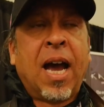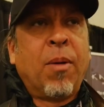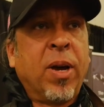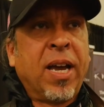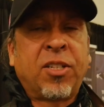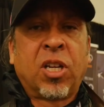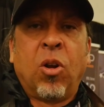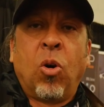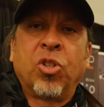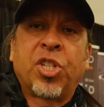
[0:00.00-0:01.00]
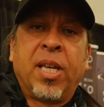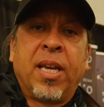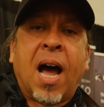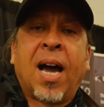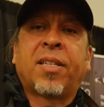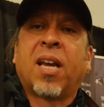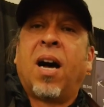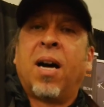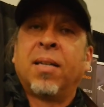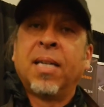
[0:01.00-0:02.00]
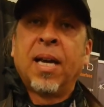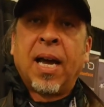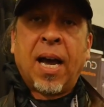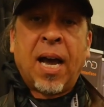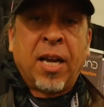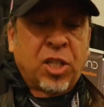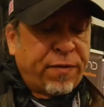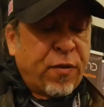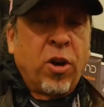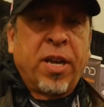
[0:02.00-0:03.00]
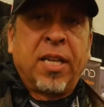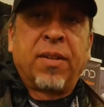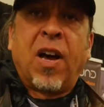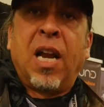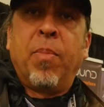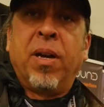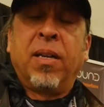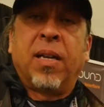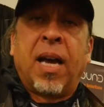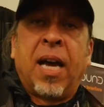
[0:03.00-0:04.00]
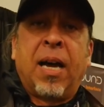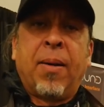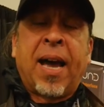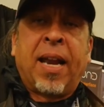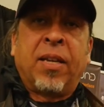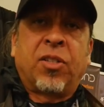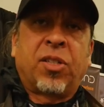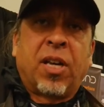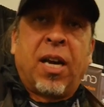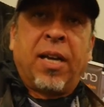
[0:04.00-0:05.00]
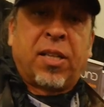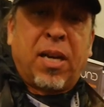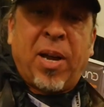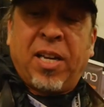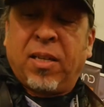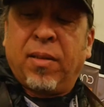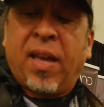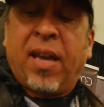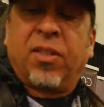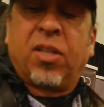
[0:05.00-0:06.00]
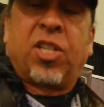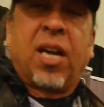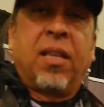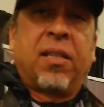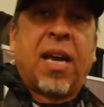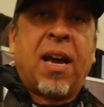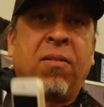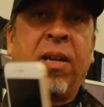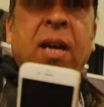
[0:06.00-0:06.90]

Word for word: and we're here to launch the ITAR. it's a four-year development, and it's it's an amazing thing. So check this out.